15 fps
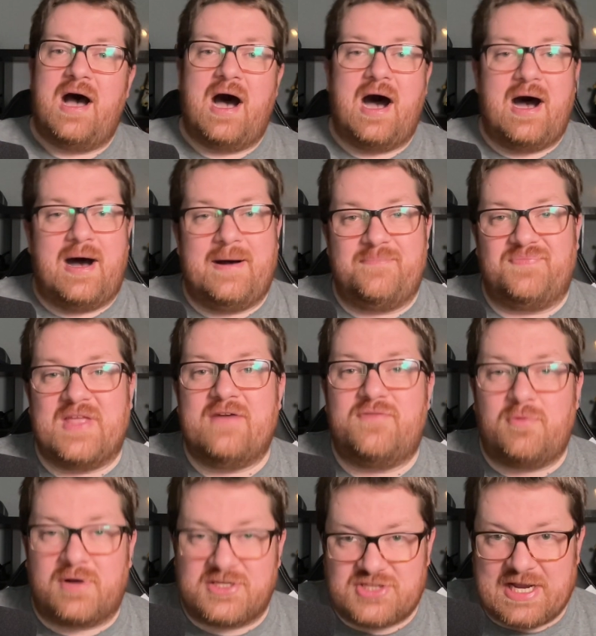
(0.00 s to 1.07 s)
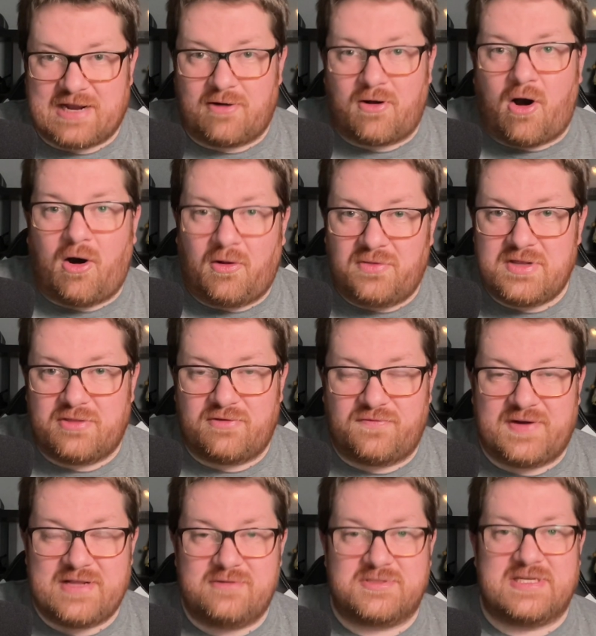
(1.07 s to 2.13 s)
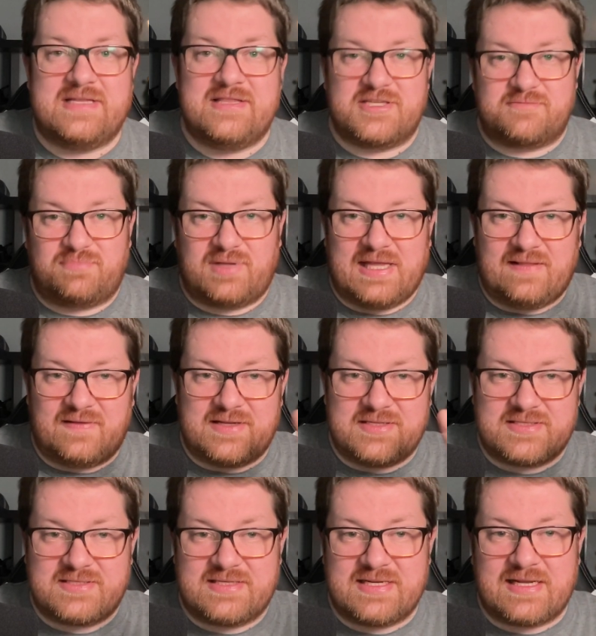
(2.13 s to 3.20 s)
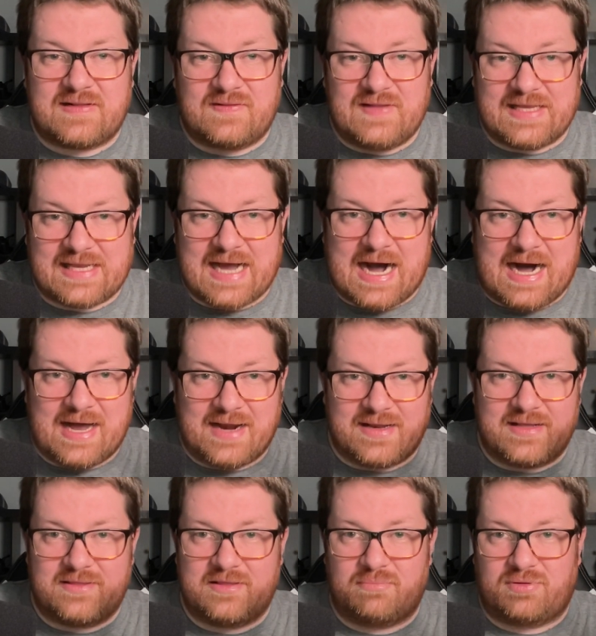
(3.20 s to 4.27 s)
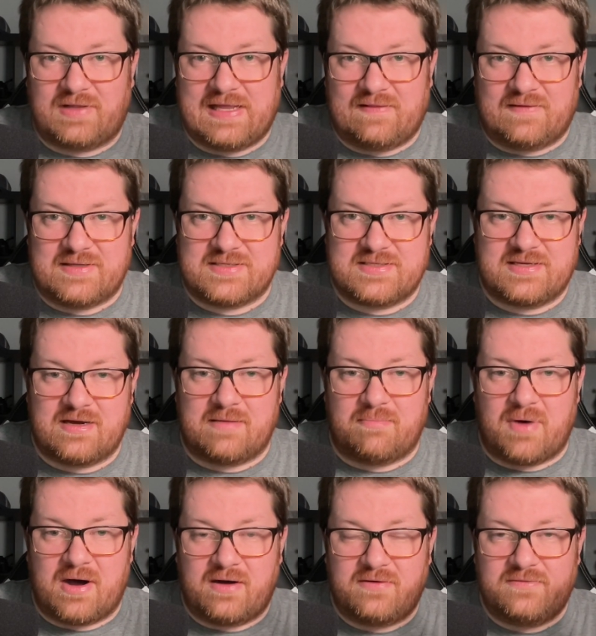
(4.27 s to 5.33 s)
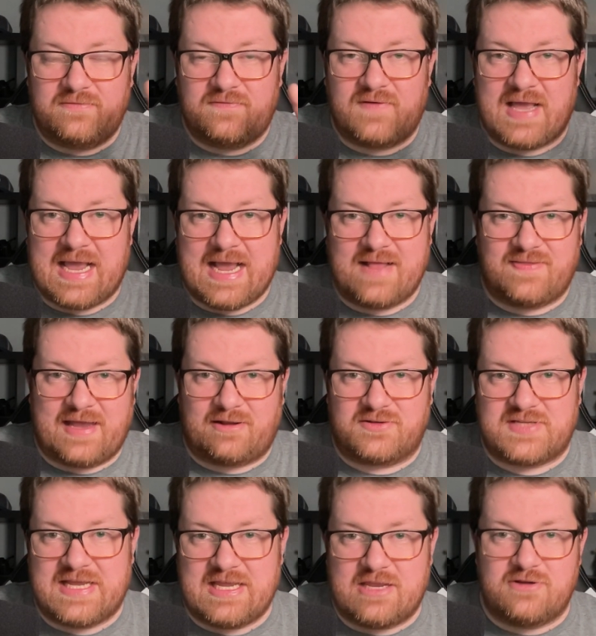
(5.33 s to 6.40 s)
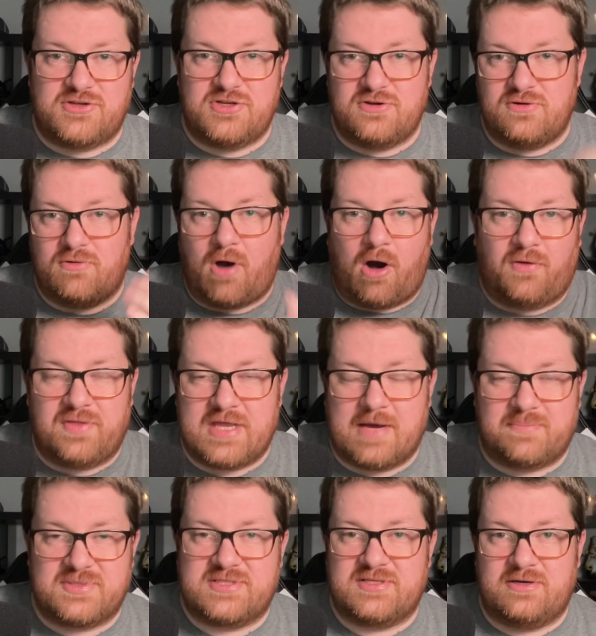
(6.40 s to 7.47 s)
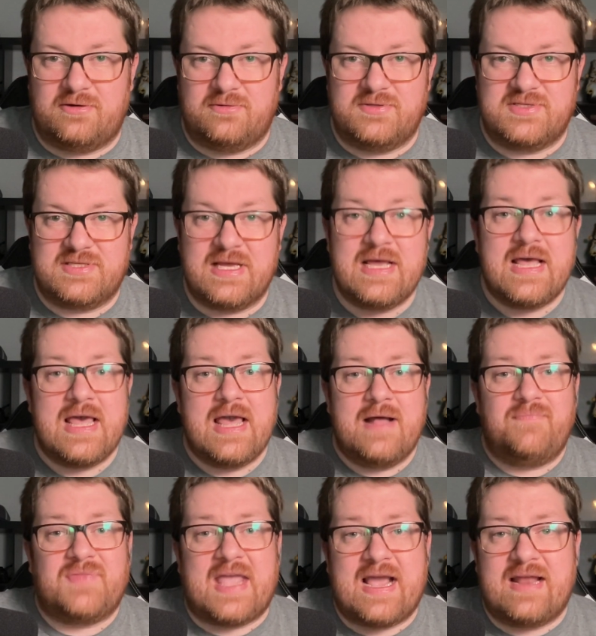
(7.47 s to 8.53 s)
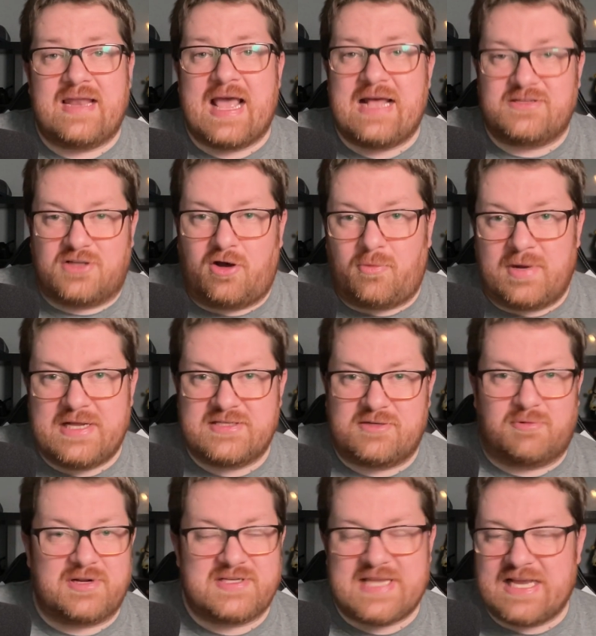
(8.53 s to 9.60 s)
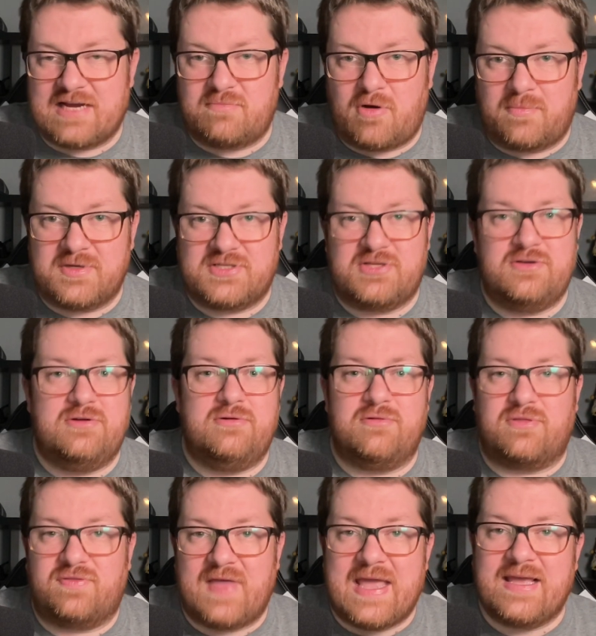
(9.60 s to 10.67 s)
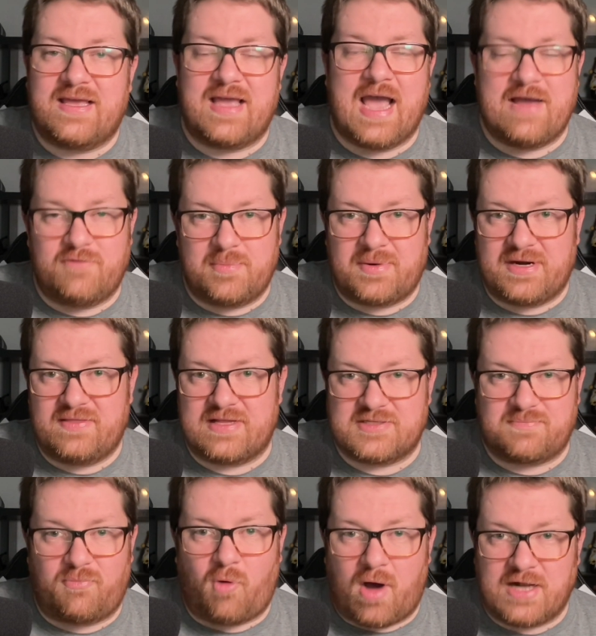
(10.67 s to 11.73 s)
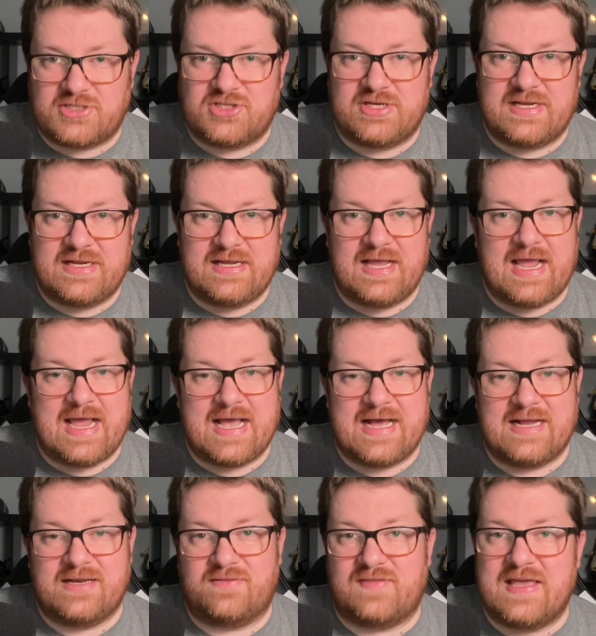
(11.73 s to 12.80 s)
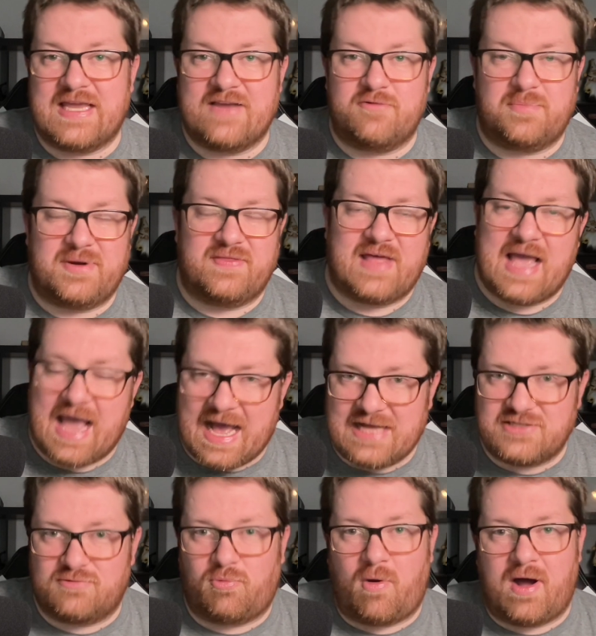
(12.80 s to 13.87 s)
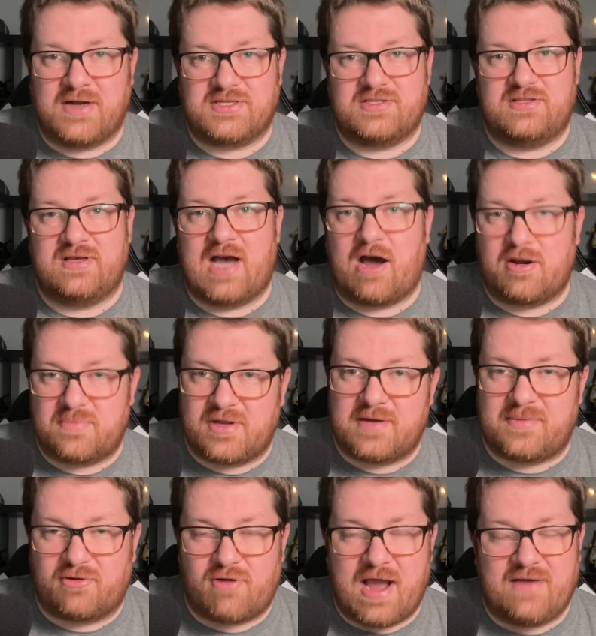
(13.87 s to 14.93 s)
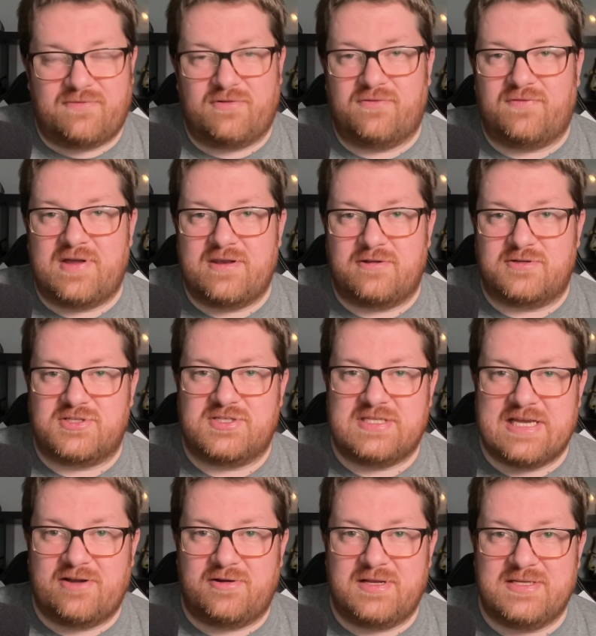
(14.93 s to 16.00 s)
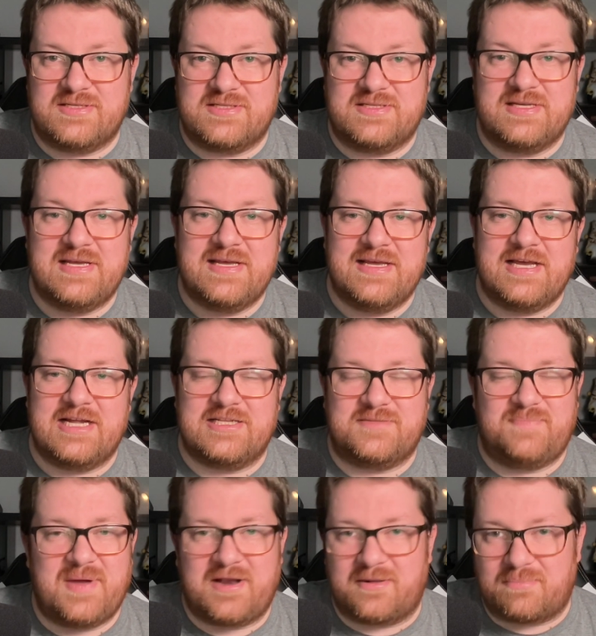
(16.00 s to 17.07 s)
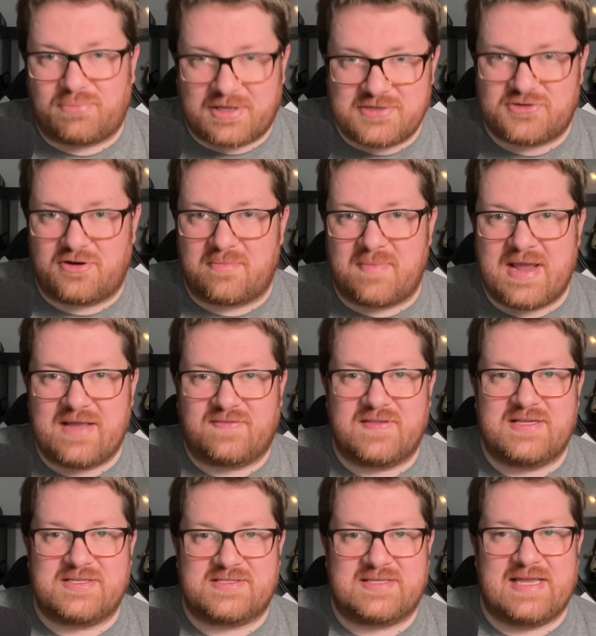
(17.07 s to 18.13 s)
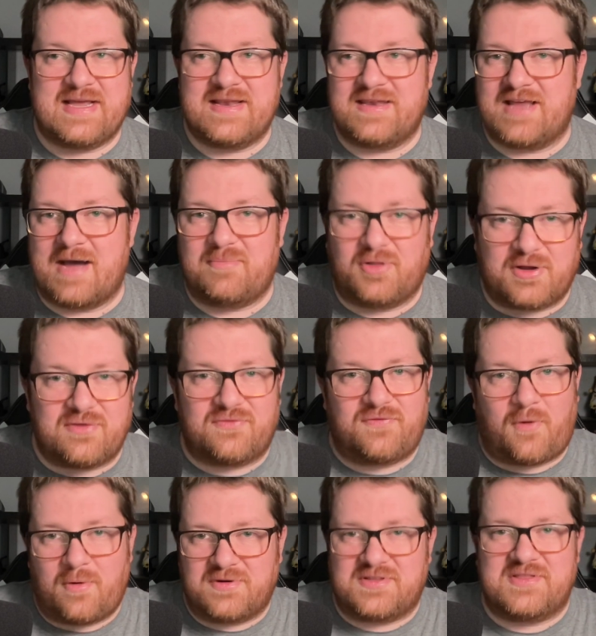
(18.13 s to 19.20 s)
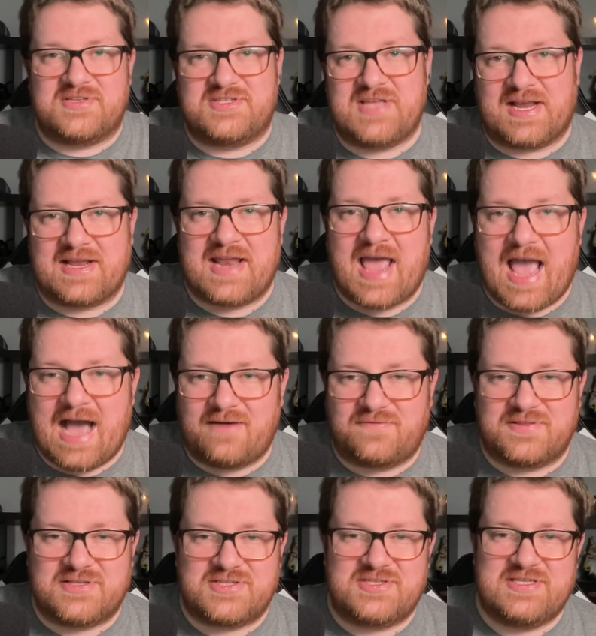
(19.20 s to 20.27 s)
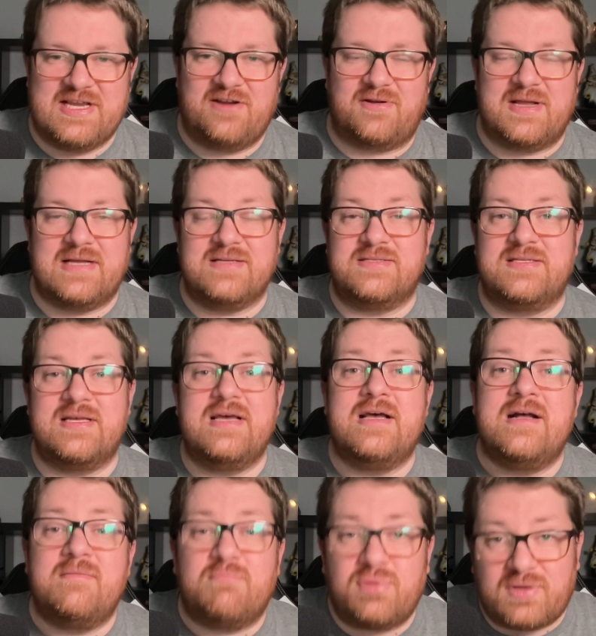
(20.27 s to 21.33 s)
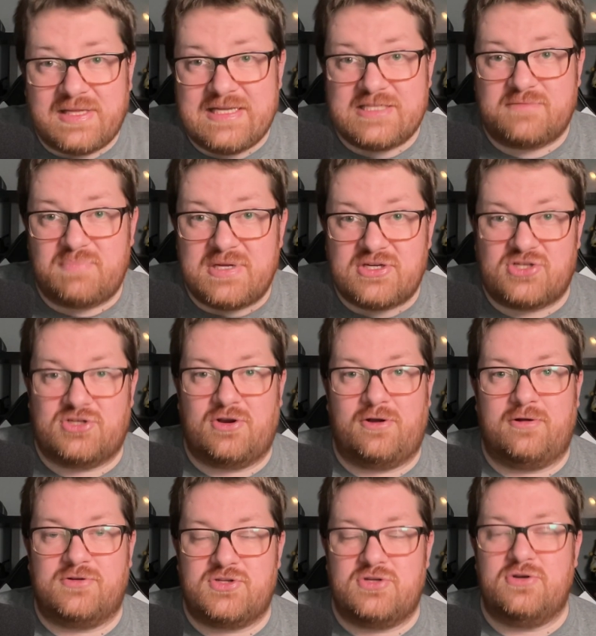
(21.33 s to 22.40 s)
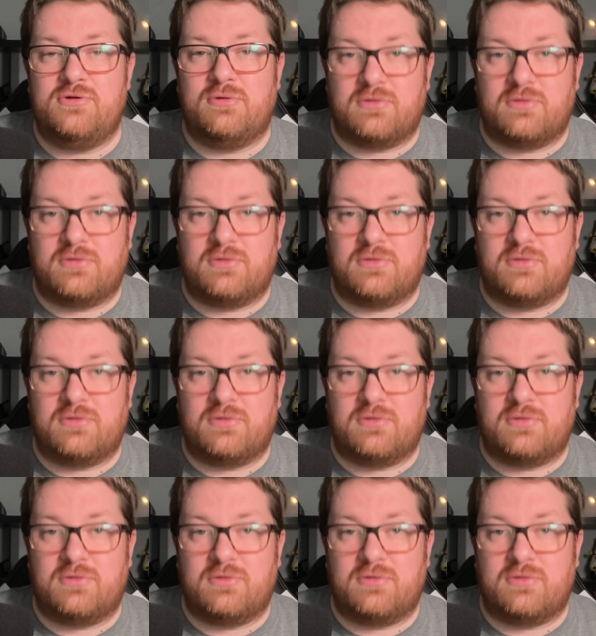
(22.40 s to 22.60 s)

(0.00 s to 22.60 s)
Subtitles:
If you want to check out all the other videos in this playlist, click on the playlist above, and that'll take you to all the episodes. And as always, I want to take a moment to thank everybody that's watching and thank everybody that has watched the How to Become a Craft Vendor series. It's been a pleasure to make this, and I'm looking forward to the second half of the series. Please be sure to